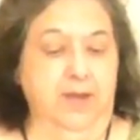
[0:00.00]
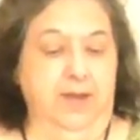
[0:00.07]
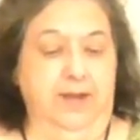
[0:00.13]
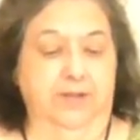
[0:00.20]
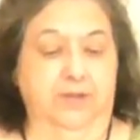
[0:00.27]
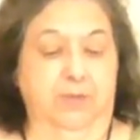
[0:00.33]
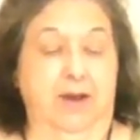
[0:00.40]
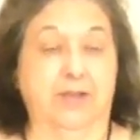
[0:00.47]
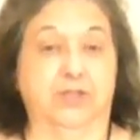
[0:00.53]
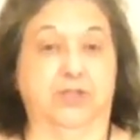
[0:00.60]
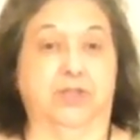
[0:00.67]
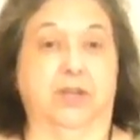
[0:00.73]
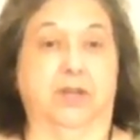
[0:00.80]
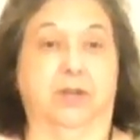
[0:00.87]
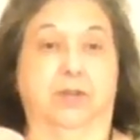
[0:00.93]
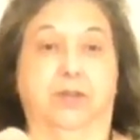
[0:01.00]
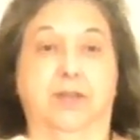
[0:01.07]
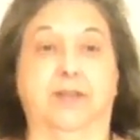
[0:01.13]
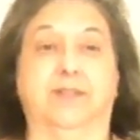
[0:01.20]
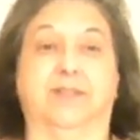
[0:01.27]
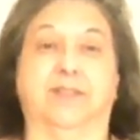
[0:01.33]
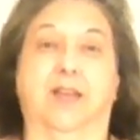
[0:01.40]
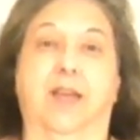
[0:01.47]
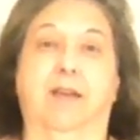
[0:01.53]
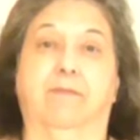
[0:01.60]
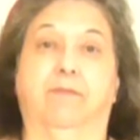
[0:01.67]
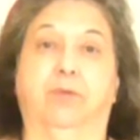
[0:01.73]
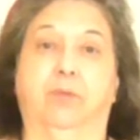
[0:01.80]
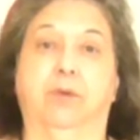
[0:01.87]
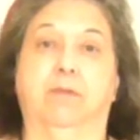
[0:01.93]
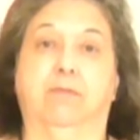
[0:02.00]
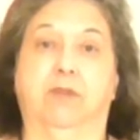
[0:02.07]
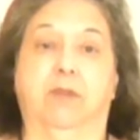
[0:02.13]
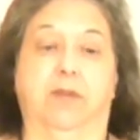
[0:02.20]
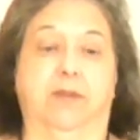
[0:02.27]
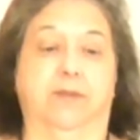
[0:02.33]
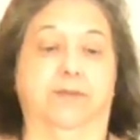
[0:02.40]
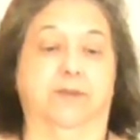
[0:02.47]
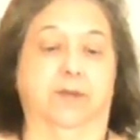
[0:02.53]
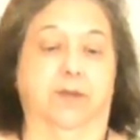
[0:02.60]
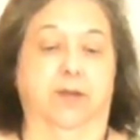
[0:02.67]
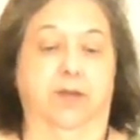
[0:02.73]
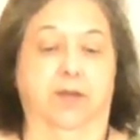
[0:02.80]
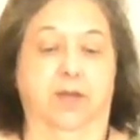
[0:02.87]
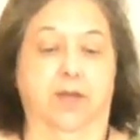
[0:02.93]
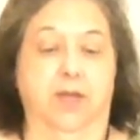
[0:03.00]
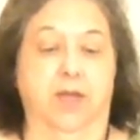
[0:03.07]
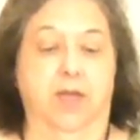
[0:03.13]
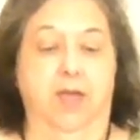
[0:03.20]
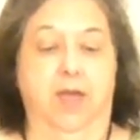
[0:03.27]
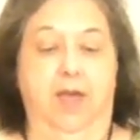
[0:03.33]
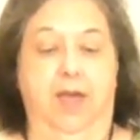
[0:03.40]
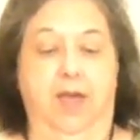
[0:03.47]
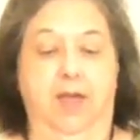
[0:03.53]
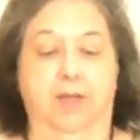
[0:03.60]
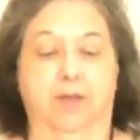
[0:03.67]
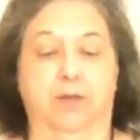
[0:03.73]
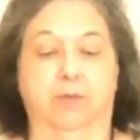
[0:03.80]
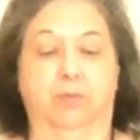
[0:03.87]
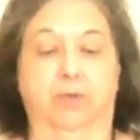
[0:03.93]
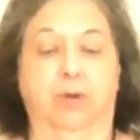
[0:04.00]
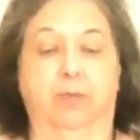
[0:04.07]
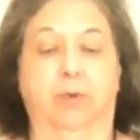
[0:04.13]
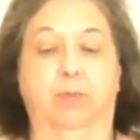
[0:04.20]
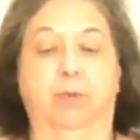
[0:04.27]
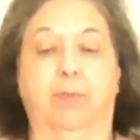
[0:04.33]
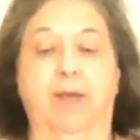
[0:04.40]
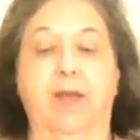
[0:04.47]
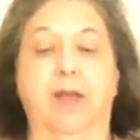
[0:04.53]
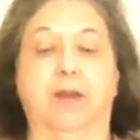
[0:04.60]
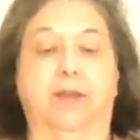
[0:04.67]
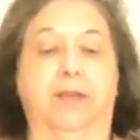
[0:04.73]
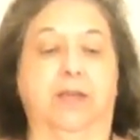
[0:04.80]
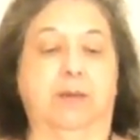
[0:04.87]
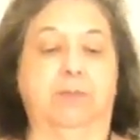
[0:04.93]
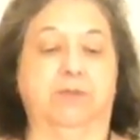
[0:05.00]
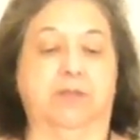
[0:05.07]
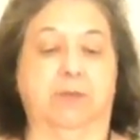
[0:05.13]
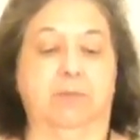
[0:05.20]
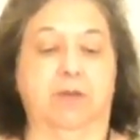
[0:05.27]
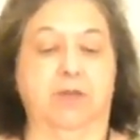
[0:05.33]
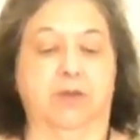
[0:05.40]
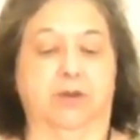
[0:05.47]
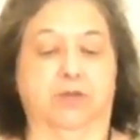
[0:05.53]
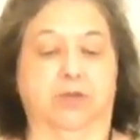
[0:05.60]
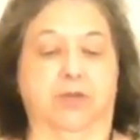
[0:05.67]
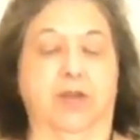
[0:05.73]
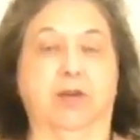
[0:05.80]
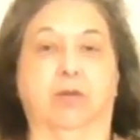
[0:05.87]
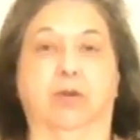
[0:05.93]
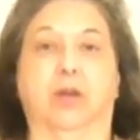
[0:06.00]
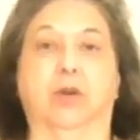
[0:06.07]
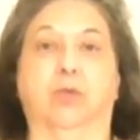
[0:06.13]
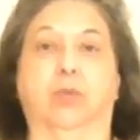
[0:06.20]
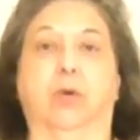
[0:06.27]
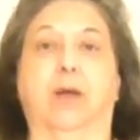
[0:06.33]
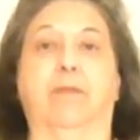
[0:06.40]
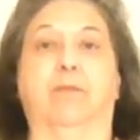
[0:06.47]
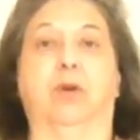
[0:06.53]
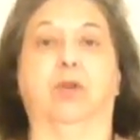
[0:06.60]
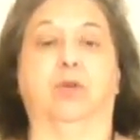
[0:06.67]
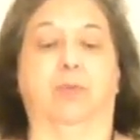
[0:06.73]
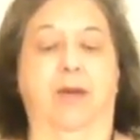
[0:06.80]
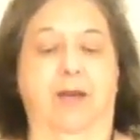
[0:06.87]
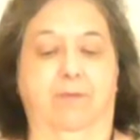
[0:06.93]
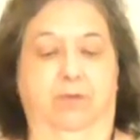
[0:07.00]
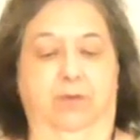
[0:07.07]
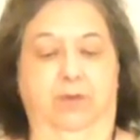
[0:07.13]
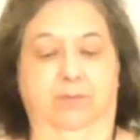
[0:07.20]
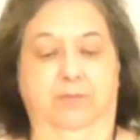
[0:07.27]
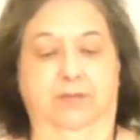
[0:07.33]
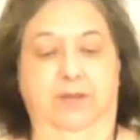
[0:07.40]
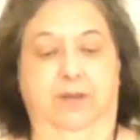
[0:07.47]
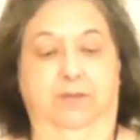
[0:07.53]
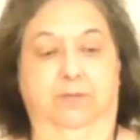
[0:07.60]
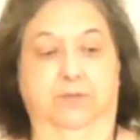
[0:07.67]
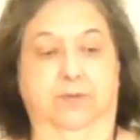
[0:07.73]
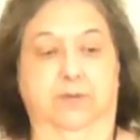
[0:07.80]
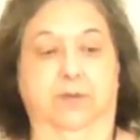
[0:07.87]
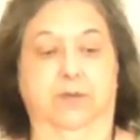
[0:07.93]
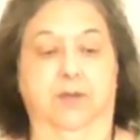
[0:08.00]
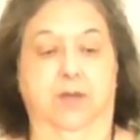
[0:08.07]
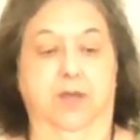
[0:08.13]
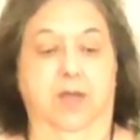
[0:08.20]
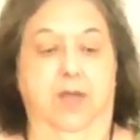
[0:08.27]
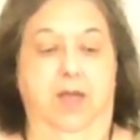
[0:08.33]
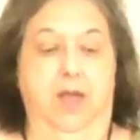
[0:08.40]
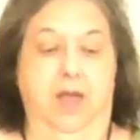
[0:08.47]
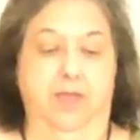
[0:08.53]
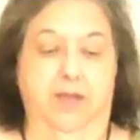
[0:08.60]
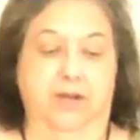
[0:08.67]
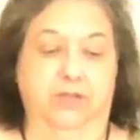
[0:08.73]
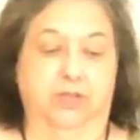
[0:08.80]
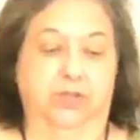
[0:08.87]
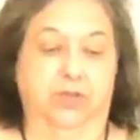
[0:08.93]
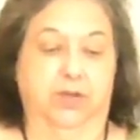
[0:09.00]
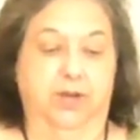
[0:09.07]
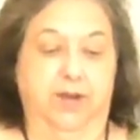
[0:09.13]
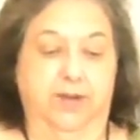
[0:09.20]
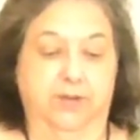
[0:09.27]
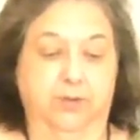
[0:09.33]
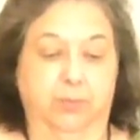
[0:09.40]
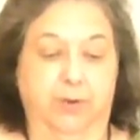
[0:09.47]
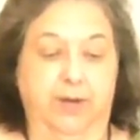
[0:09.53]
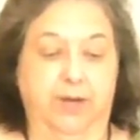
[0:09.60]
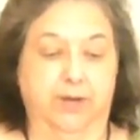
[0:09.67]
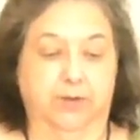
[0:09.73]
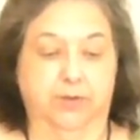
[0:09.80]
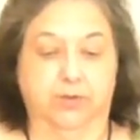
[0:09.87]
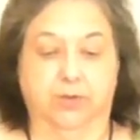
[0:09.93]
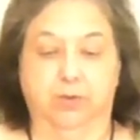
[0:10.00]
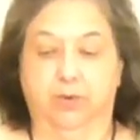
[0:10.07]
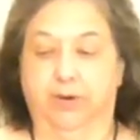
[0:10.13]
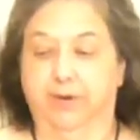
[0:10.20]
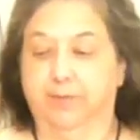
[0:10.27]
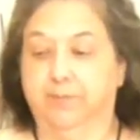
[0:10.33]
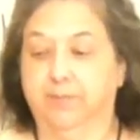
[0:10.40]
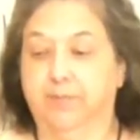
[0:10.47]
And so I just stick these, because I have 3 of these, and then the rubber band keeps them in there so they don't unravel themselves. And that's just a nice way to store it.